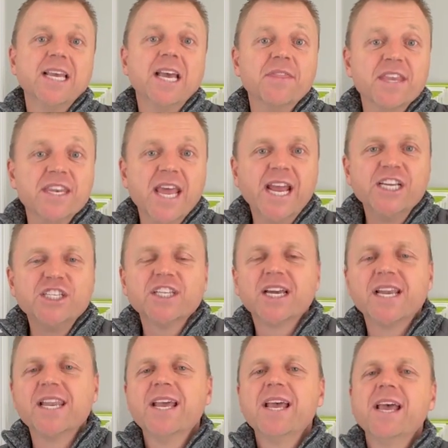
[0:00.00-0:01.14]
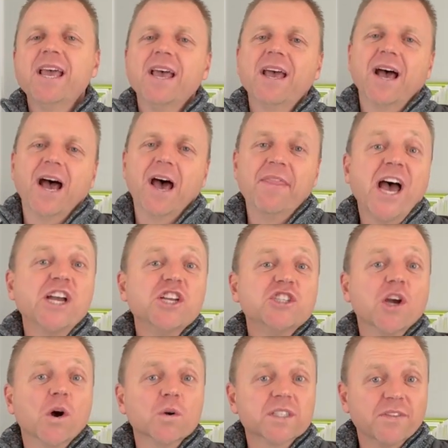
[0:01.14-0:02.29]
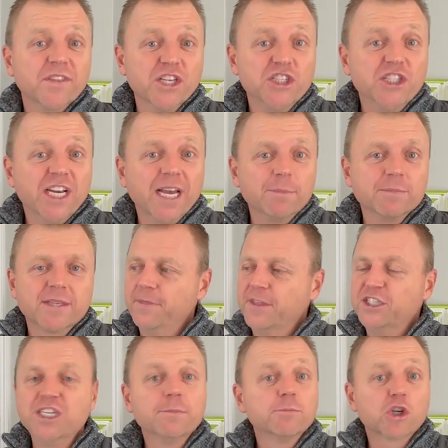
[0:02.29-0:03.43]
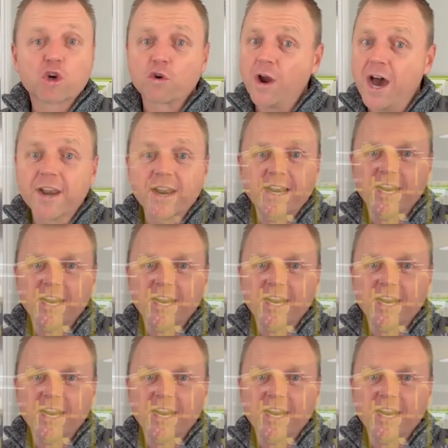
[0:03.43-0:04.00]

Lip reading: in the nation. That shows at the gyms are crowded